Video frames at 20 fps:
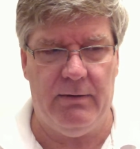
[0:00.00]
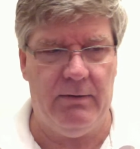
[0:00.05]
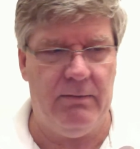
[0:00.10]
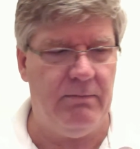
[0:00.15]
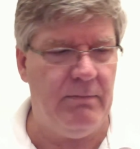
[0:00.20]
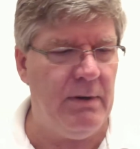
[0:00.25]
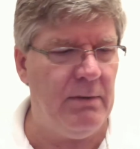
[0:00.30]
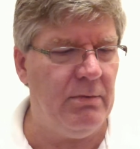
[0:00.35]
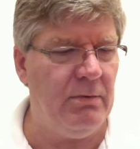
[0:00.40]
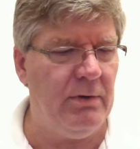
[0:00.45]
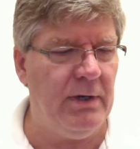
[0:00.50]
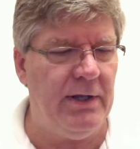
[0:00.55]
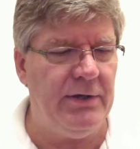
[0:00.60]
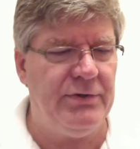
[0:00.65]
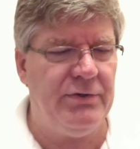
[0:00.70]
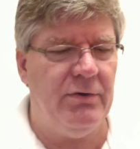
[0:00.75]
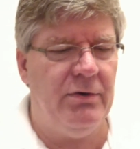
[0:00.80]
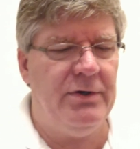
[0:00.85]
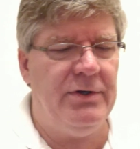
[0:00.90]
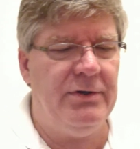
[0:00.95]
remember when I
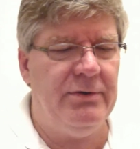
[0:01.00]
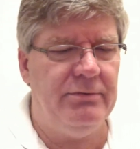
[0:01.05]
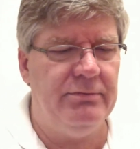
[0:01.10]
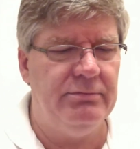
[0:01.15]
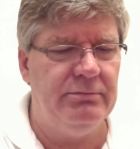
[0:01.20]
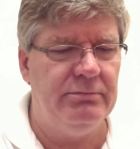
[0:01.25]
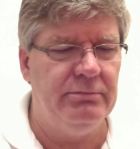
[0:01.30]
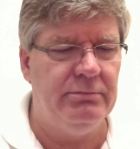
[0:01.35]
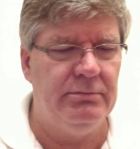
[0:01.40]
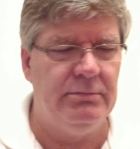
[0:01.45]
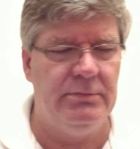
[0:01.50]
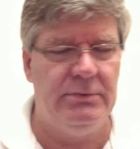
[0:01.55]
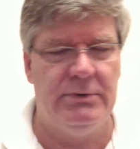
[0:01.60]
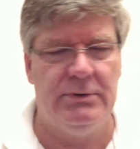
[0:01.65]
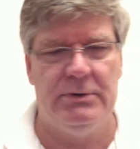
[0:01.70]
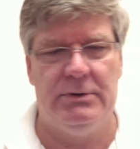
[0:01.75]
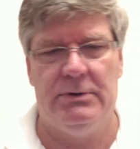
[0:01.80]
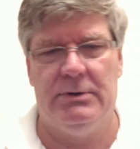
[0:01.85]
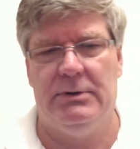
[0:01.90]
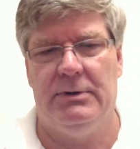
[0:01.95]
showed you
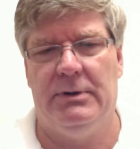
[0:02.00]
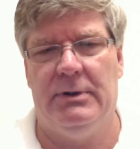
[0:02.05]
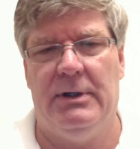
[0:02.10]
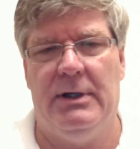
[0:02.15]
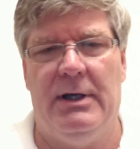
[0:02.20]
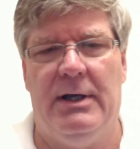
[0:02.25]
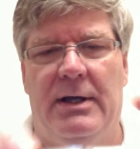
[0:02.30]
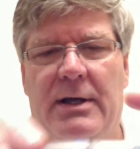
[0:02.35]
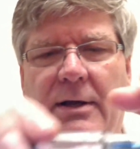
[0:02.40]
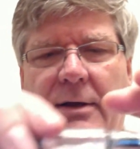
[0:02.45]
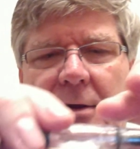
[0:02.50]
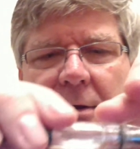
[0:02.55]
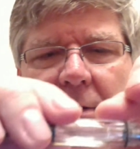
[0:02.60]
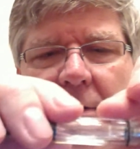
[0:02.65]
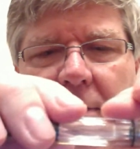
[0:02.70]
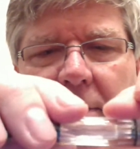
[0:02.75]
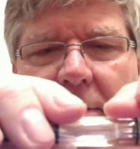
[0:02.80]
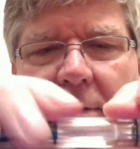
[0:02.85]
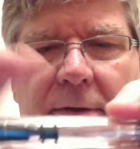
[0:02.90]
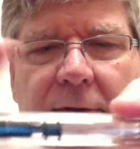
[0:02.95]
the
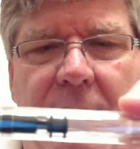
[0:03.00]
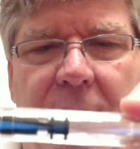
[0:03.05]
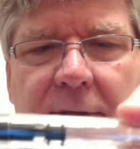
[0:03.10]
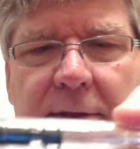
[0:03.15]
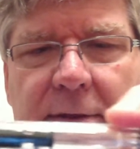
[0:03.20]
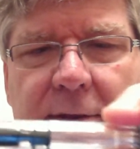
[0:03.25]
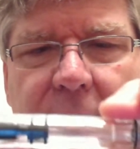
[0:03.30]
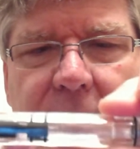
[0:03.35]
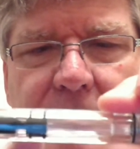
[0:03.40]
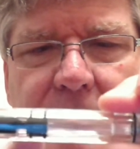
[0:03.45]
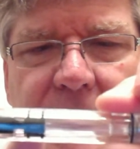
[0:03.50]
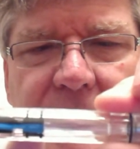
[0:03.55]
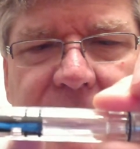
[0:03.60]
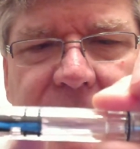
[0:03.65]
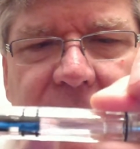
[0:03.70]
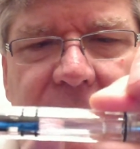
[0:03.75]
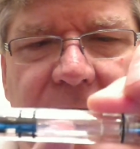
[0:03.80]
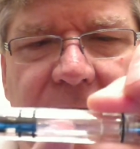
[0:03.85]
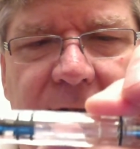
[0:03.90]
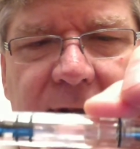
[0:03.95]

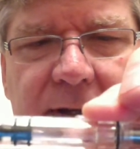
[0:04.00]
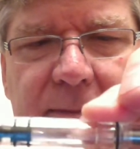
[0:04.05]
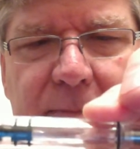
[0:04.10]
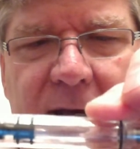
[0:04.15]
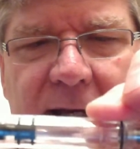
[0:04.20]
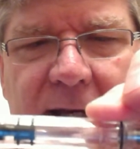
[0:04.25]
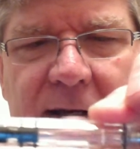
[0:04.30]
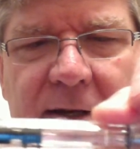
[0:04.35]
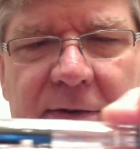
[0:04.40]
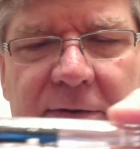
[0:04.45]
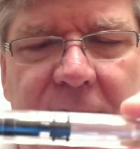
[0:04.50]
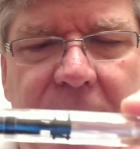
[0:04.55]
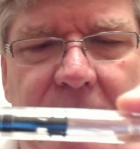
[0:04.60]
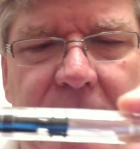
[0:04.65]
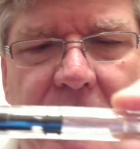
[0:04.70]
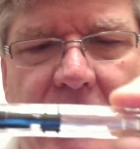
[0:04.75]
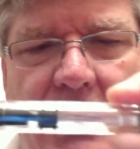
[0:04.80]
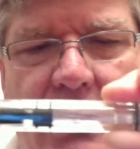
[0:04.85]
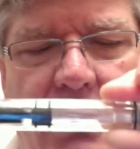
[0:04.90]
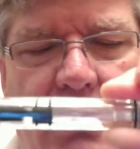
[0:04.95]
piston filling mechanism?
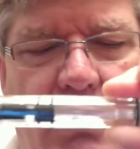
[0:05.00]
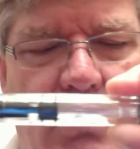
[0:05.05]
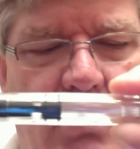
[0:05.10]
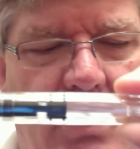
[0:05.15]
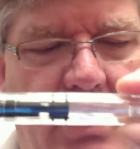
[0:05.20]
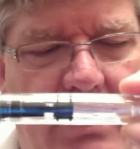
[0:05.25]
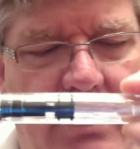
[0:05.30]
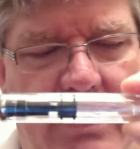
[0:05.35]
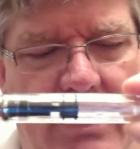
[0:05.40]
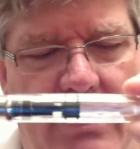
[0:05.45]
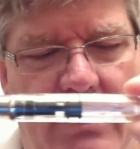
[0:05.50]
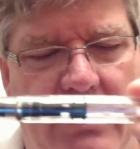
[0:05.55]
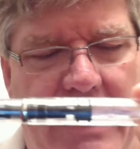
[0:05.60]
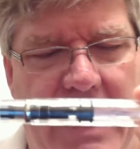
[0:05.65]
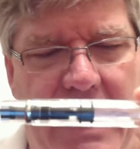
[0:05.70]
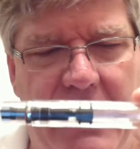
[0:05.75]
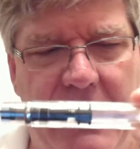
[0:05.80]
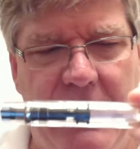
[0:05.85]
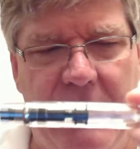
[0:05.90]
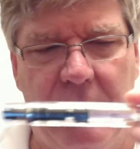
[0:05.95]
Well,
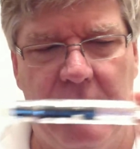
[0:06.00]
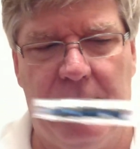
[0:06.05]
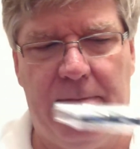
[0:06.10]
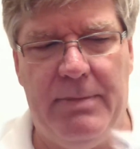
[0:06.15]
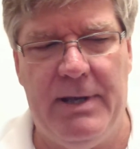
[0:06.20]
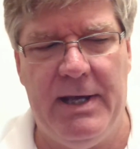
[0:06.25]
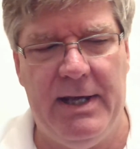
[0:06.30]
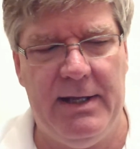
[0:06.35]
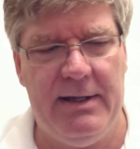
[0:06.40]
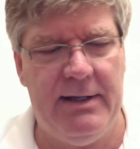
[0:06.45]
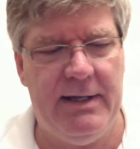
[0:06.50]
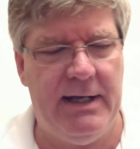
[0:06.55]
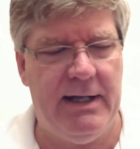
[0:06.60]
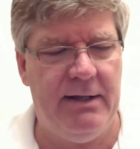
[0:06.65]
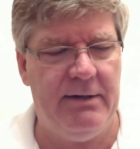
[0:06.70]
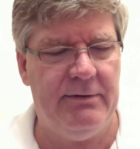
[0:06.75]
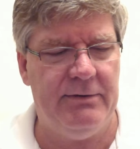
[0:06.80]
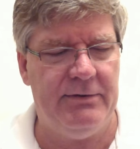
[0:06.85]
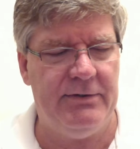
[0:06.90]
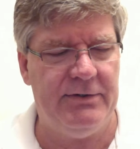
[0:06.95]
that era pen that I
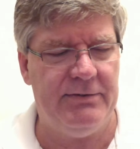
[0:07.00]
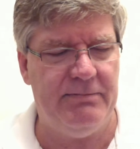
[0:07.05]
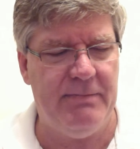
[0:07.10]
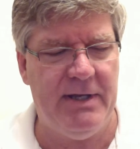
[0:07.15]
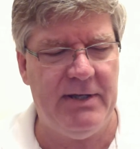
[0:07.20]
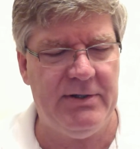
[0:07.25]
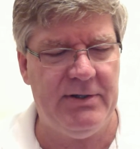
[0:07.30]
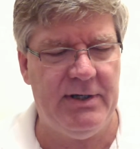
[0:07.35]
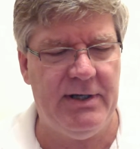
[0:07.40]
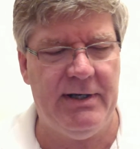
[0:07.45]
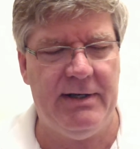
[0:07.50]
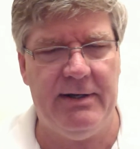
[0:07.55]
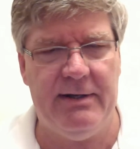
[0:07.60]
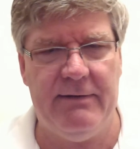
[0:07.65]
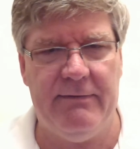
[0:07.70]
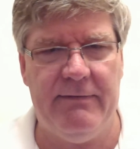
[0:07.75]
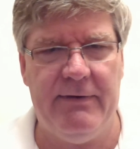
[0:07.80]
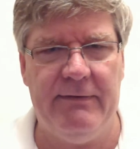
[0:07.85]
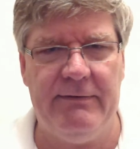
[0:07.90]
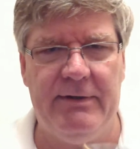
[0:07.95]
was just mentioning in
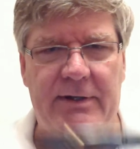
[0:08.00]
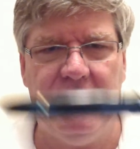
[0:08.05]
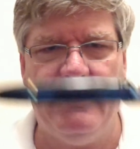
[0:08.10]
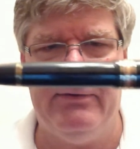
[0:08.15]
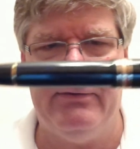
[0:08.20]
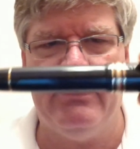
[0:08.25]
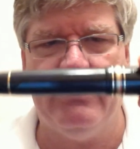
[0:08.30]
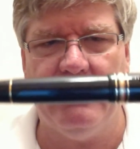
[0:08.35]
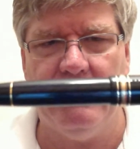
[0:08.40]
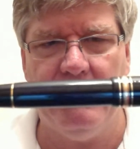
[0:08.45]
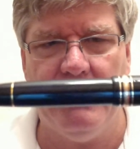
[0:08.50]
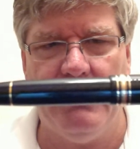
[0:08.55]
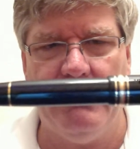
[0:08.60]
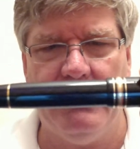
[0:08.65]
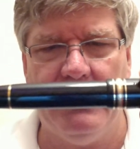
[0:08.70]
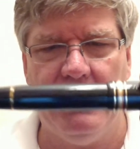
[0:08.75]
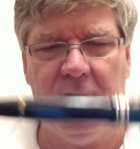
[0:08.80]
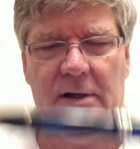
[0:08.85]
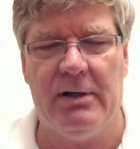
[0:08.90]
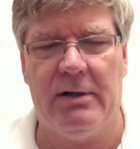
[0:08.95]
the 50s for Mont
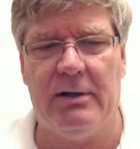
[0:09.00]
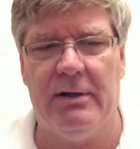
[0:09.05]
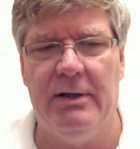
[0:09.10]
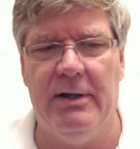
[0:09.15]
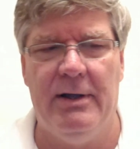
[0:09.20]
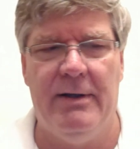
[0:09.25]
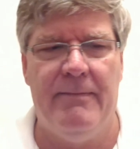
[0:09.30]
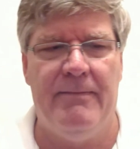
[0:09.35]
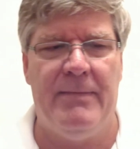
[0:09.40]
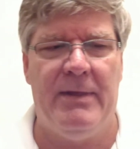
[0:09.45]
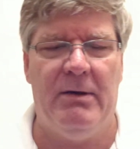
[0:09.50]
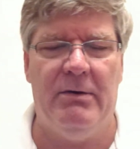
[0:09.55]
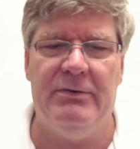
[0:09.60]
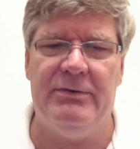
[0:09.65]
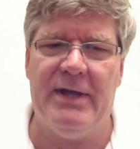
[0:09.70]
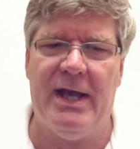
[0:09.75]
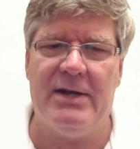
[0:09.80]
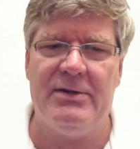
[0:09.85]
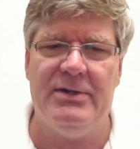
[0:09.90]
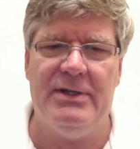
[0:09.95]
Blanc was
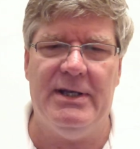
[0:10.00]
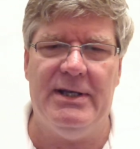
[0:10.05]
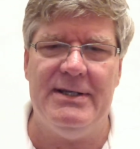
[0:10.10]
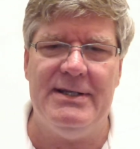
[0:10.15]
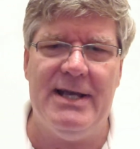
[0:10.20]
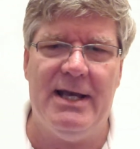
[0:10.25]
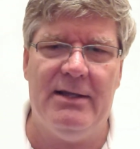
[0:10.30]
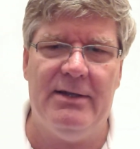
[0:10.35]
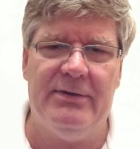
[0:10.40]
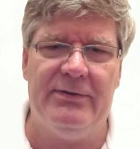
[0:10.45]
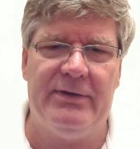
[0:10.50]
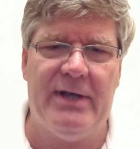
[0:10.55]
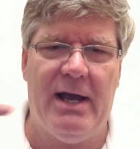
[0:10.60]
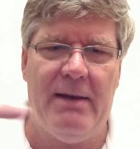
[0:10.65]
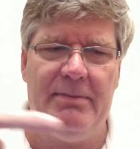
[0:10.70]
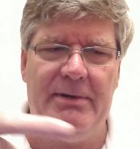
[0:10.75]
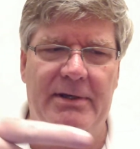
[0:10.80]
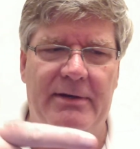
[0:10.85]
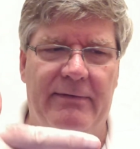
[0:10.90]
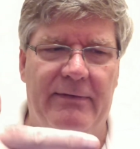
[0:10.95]
actually a
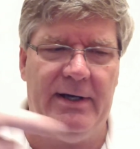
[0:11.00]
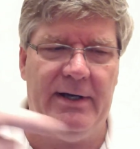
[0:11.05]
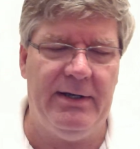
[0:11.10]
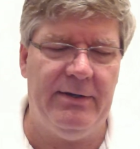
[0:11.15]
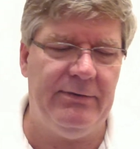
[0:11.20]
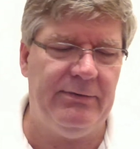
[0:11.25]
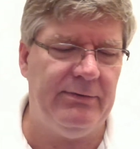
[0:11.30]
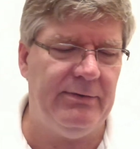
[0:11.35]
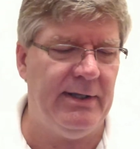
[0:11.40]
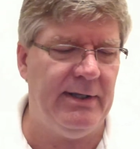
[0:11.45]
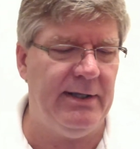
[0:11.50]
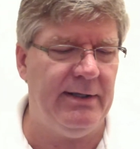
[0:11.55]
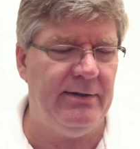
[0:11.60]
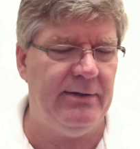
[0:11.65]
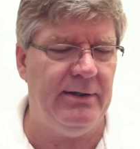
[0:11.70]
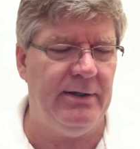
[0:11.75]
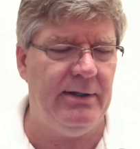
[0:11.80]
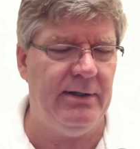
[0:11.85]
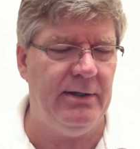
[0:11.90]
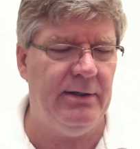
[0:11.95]
telescoping device that
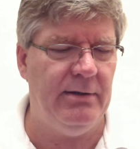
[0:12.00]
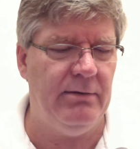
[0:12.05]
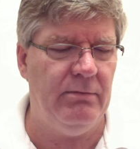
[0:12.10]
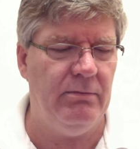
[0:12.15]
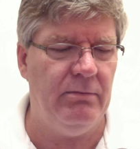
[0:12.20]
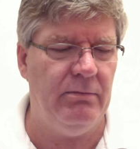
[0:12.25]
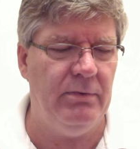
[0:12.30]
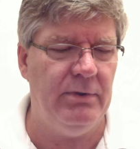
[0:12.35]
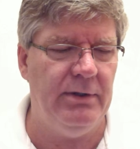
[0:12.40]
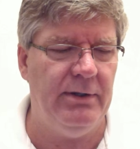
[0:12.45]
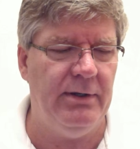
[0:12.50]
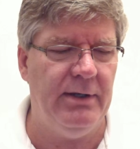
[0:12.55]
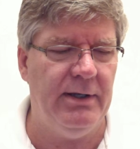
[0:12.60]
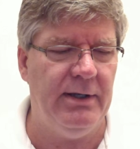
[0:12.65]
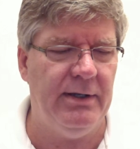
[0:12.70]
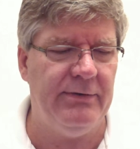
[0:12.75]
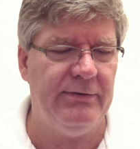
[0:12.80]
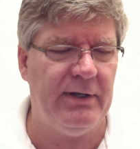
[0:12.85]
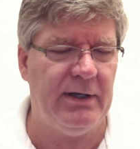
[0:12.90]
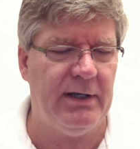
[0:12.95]
would
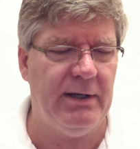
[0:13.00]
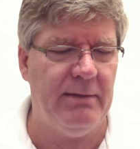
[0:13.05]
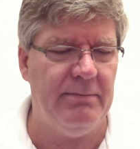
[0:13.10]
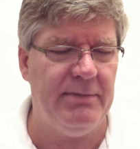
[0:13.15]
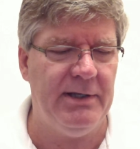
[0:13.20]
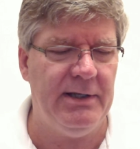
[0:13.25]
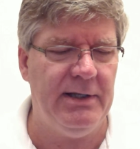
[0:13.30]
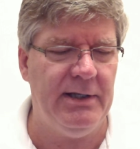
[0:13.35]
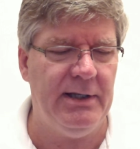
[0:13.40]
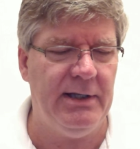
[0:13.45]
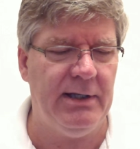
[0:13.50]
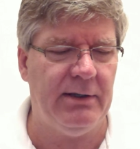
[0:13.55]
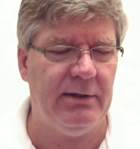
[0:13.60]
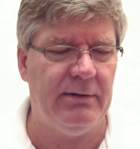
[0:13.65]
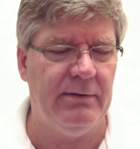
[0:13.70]
suck up the ink.